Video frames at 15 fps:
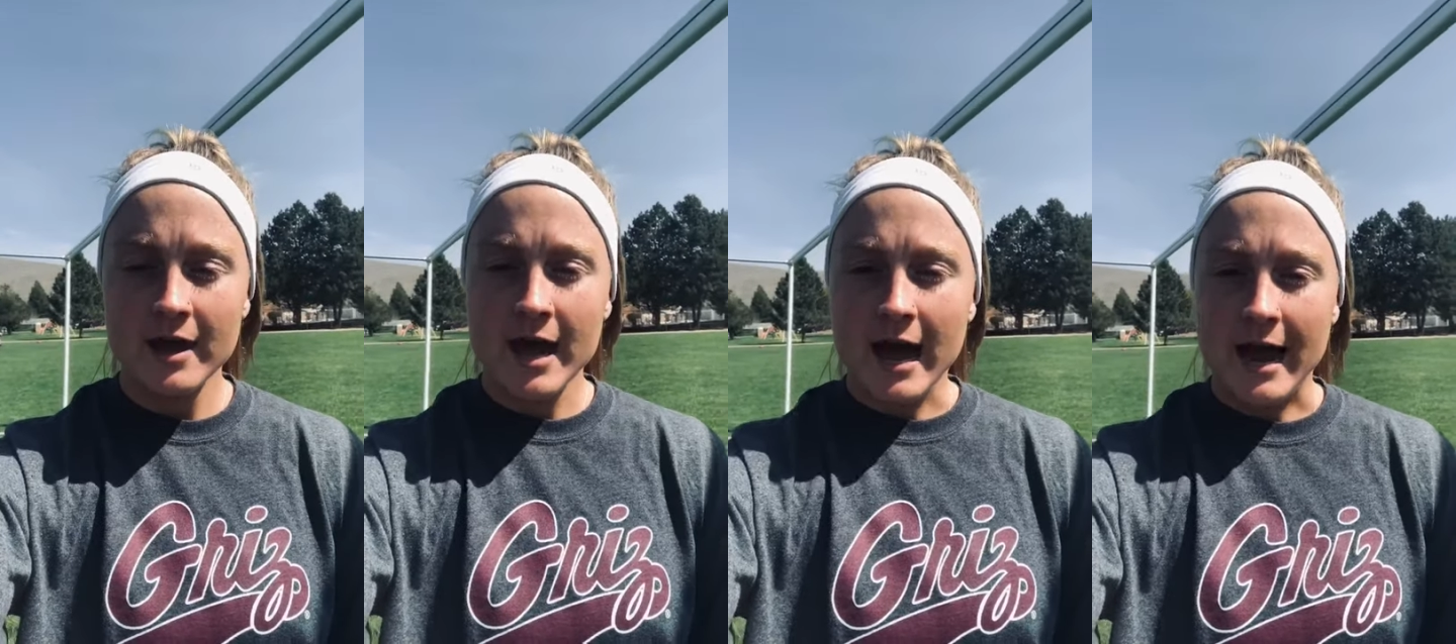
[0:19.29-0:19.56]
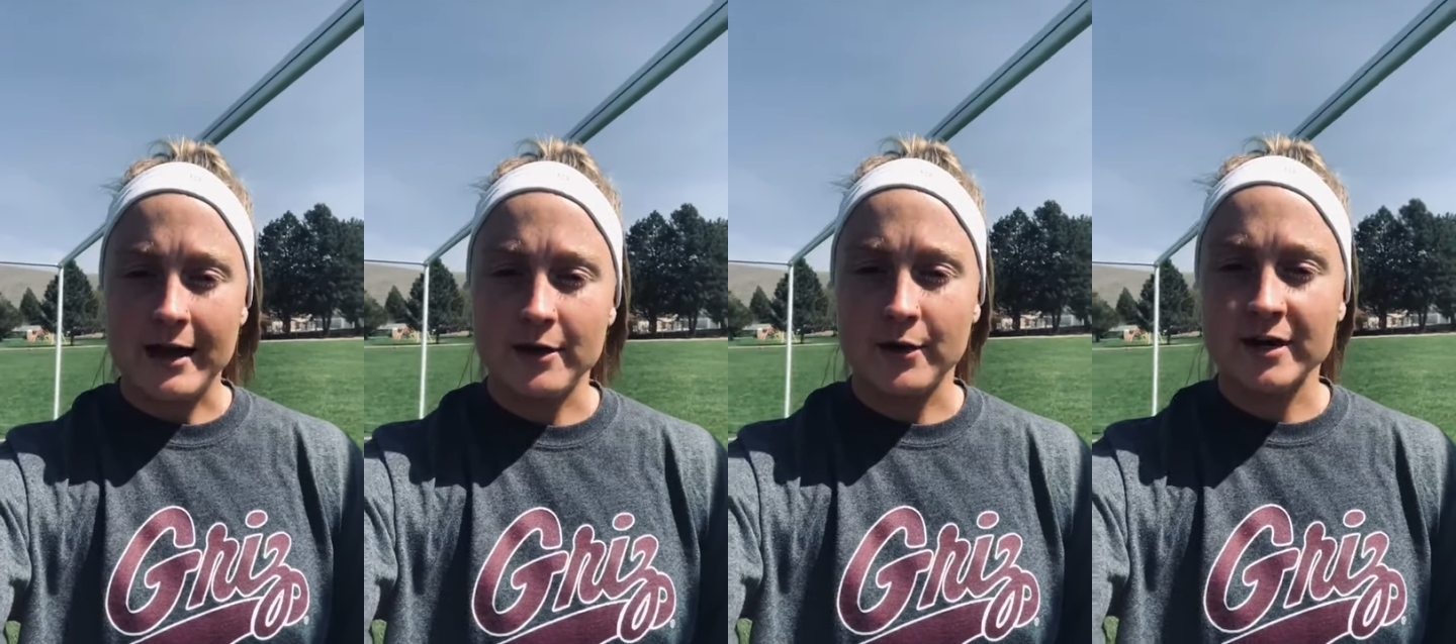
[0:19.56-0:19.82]
I
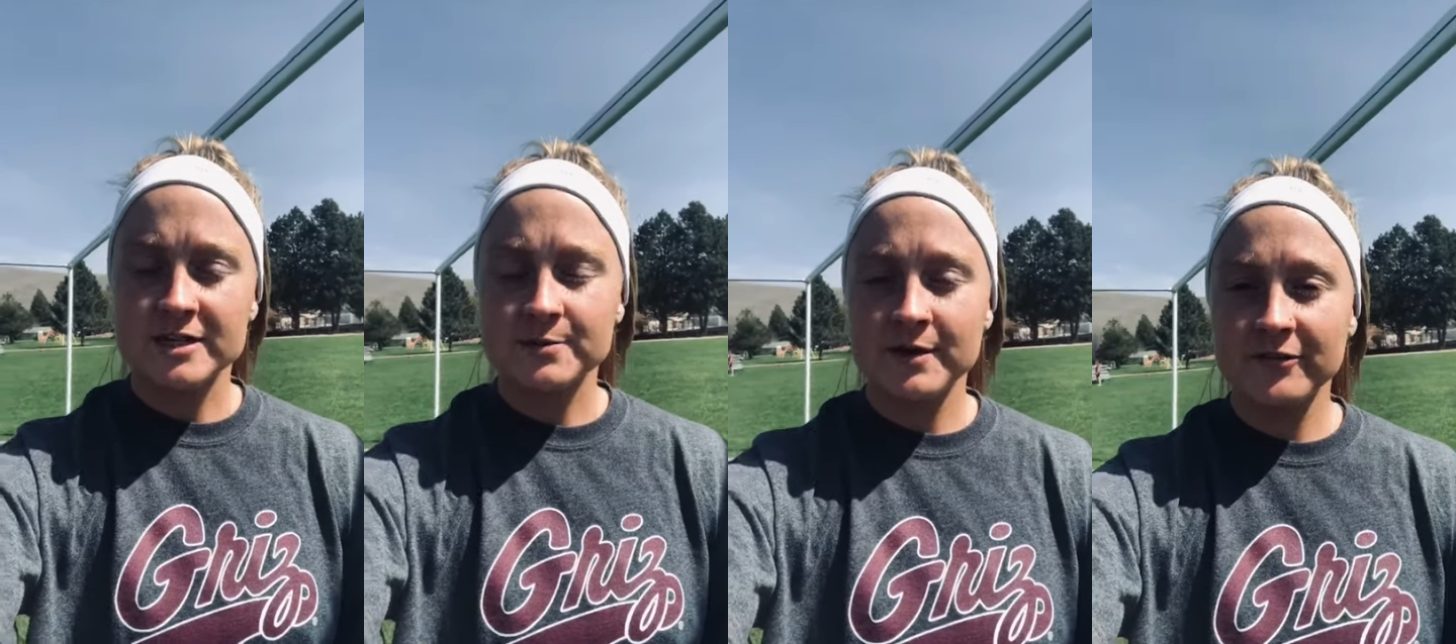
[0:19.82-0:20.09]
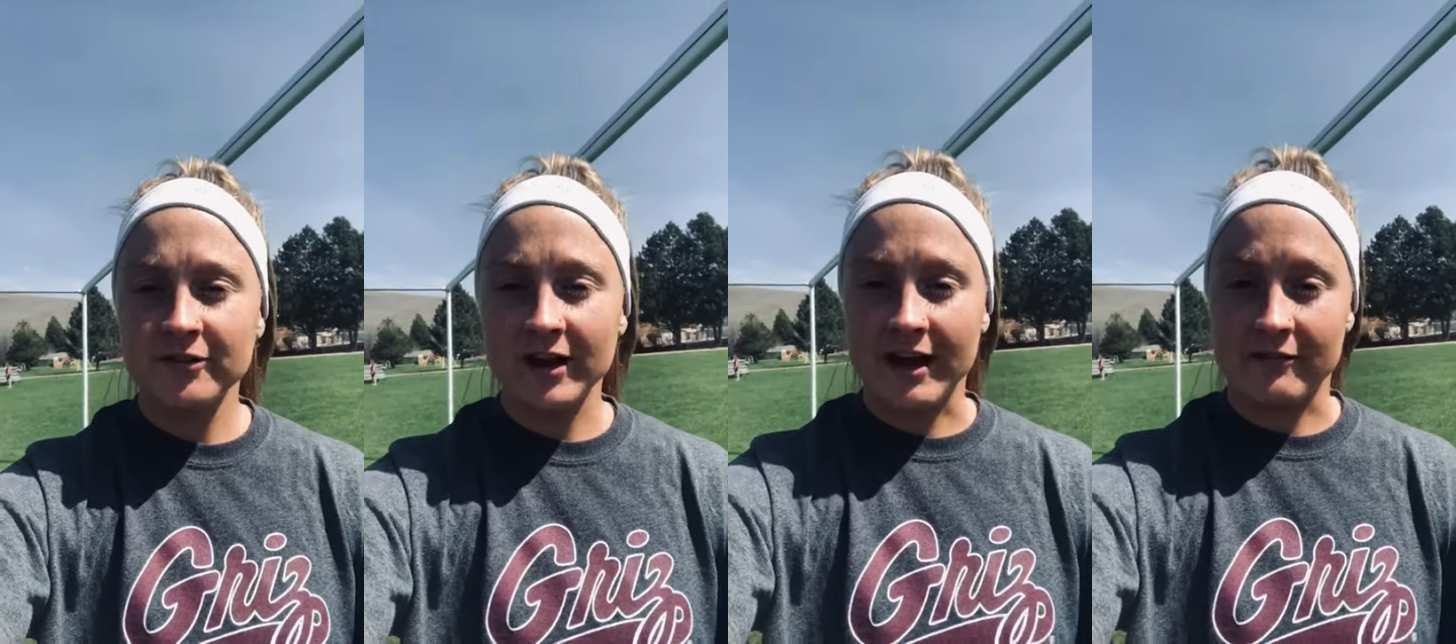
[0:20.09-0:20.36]
know I speak
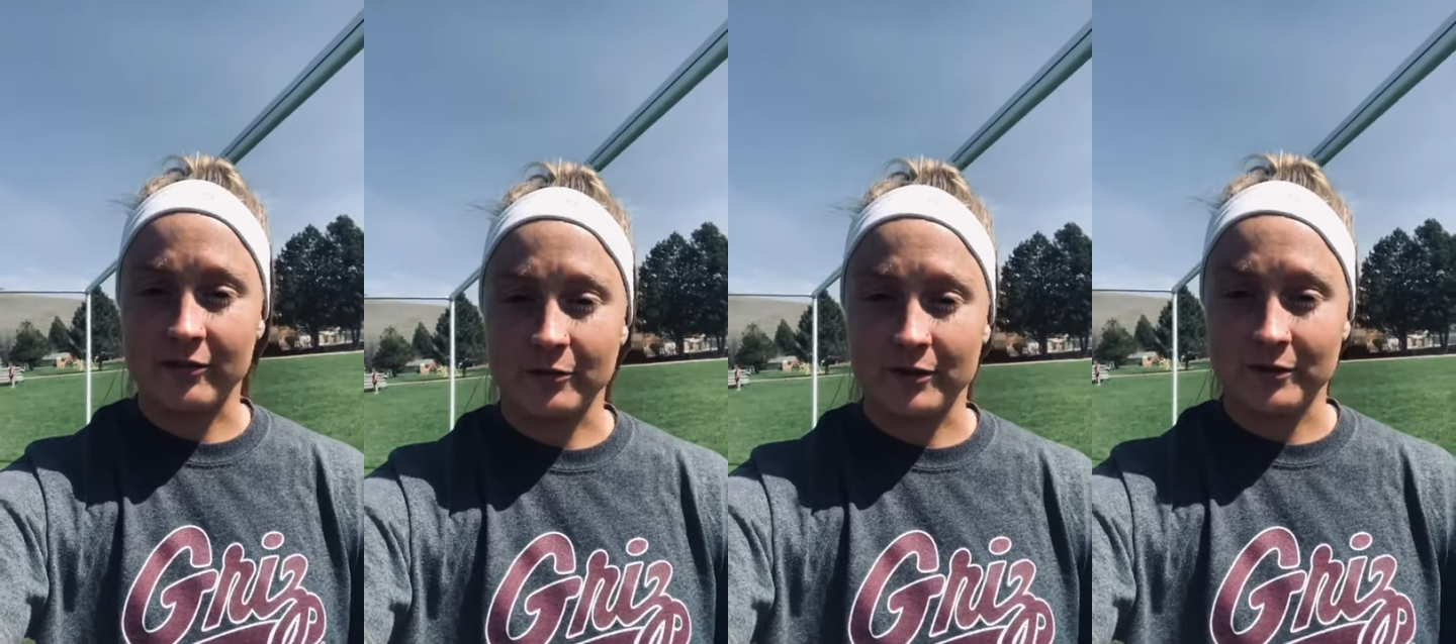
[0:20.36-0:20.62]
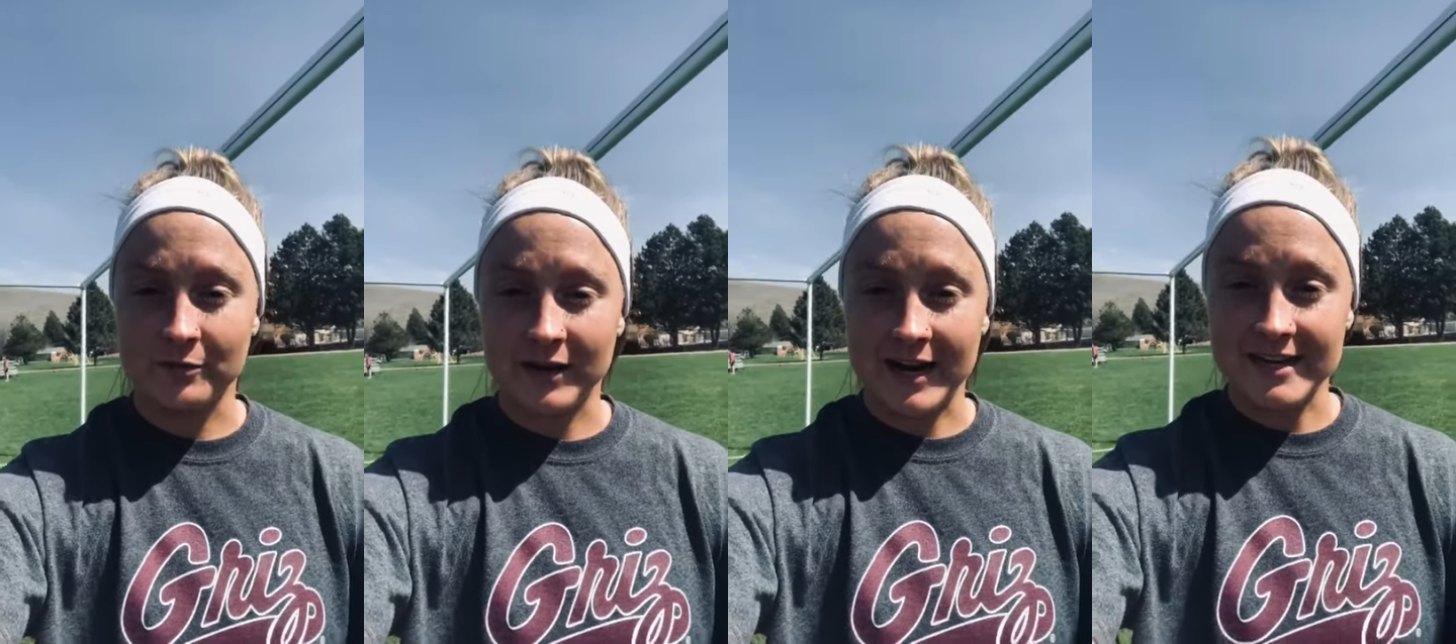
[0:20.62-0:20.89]
for everyone
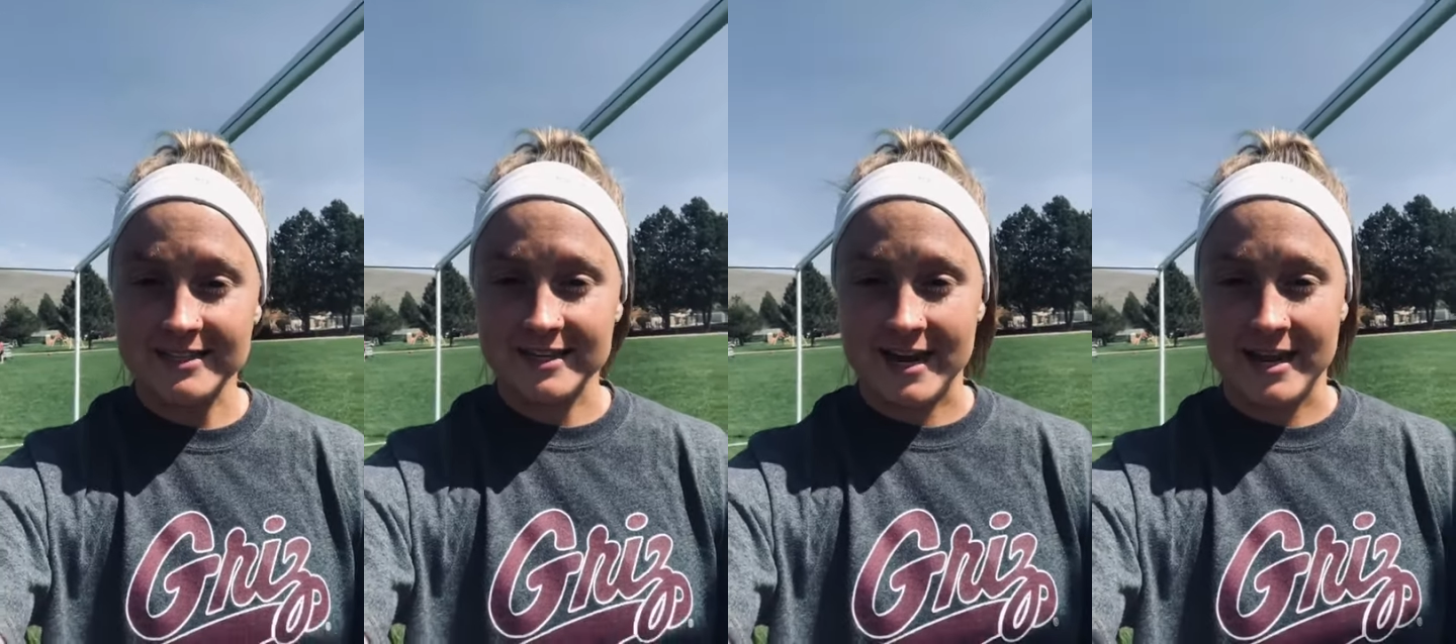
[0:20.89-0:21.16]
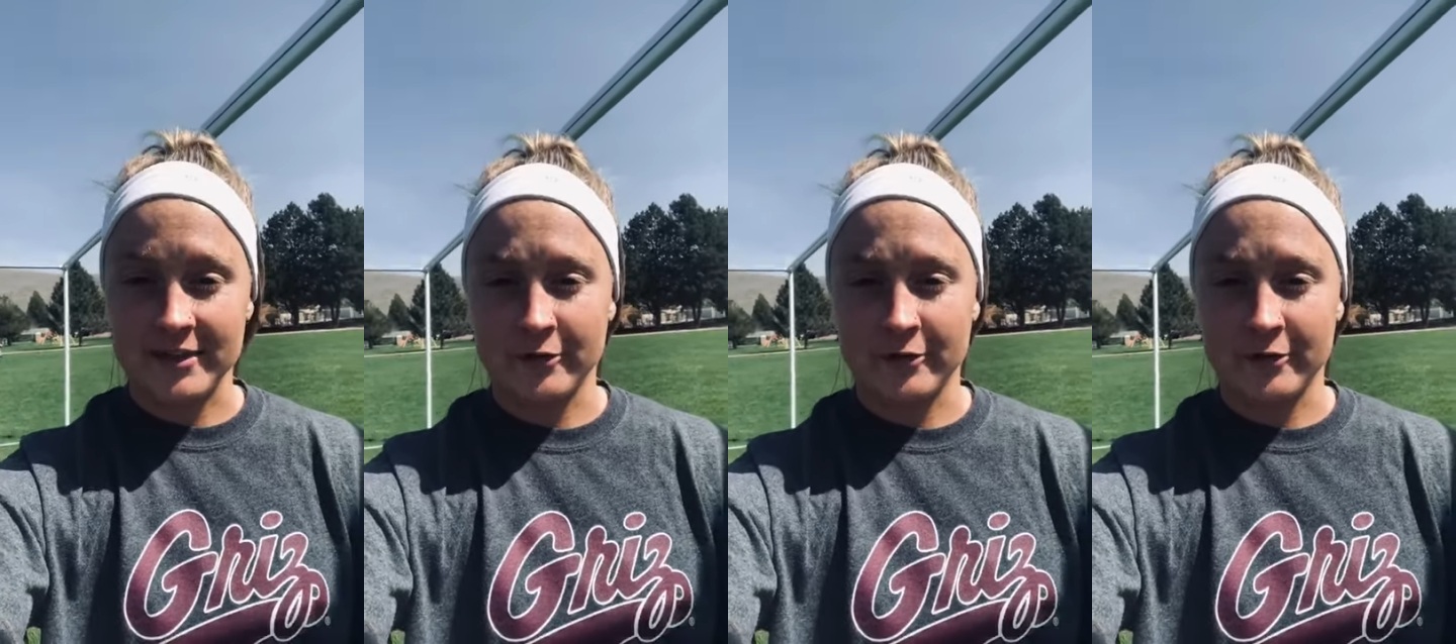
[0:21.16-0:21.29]
when I say that